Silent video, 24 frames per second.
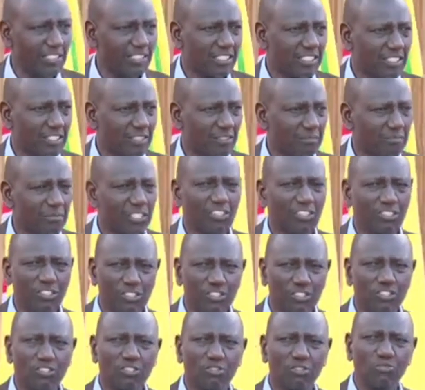it,
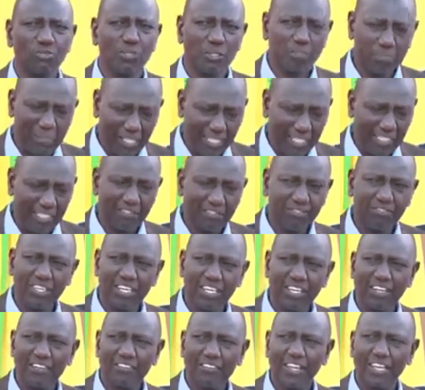because we believe
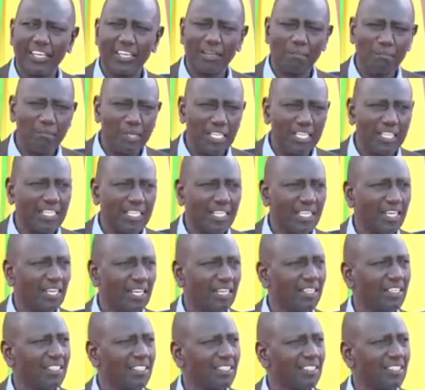that the media